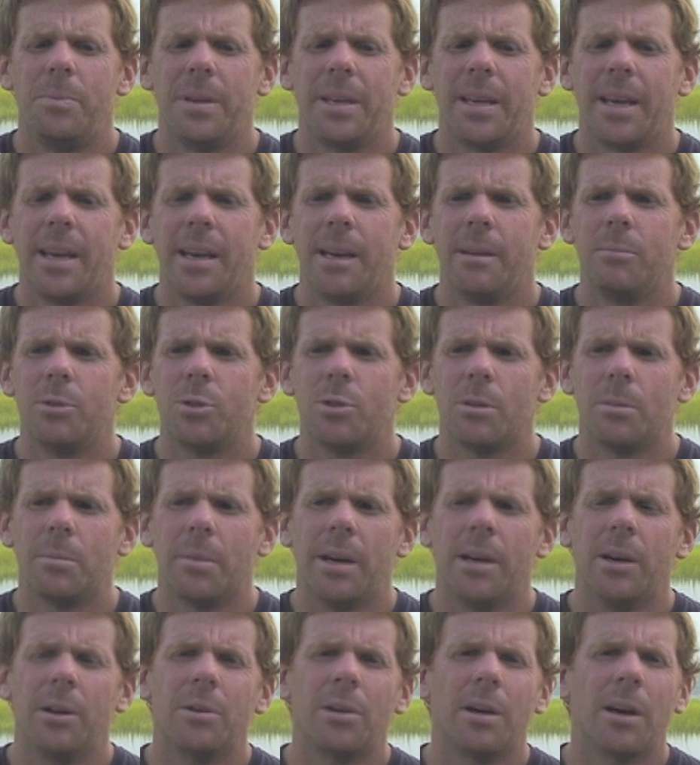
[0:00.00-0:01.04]
became sort of
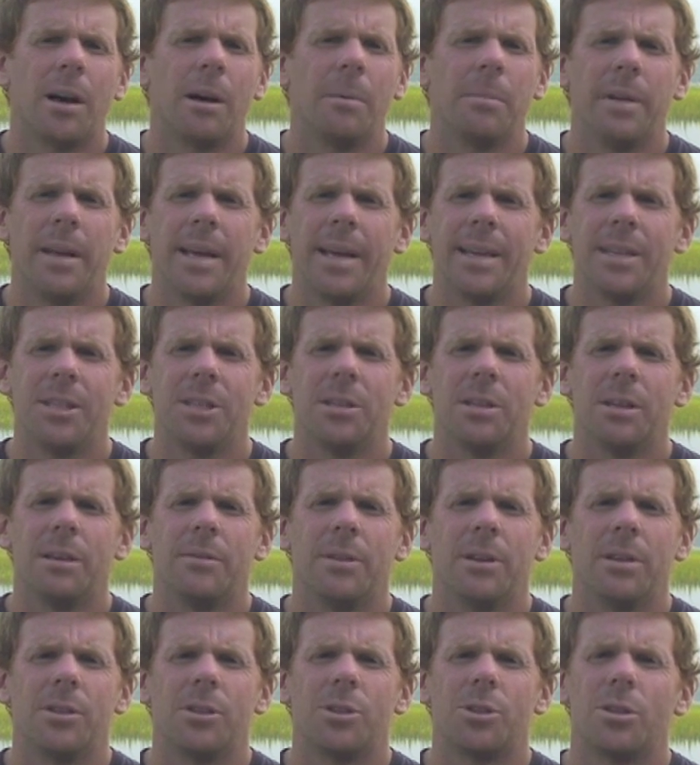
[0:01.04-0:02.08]
my own combination of
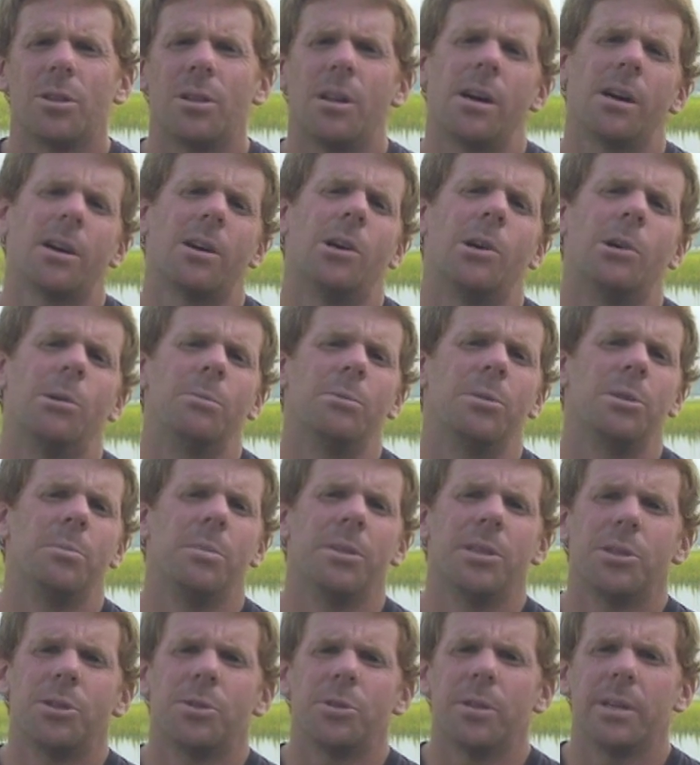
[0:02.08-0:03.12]
a Sherlock Holmes
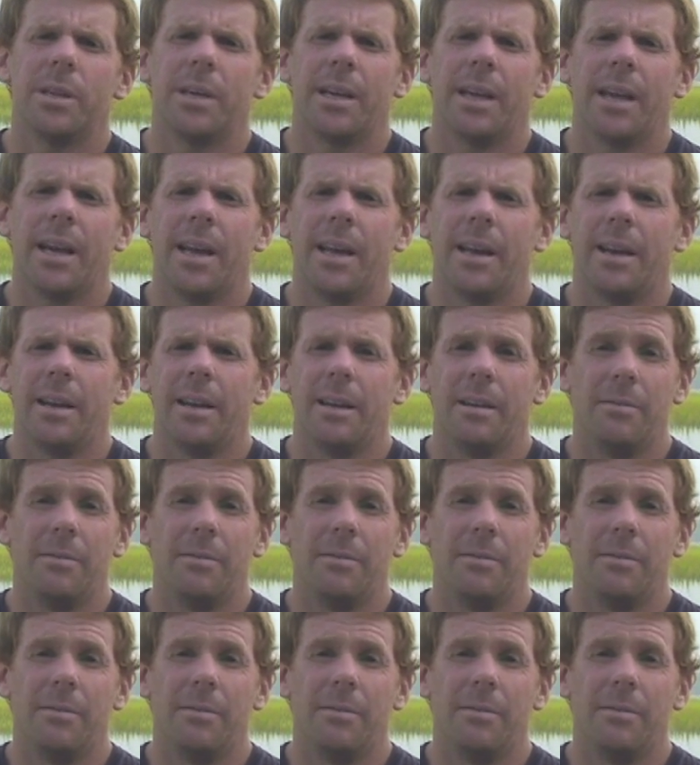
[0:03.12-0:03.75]
mystery and an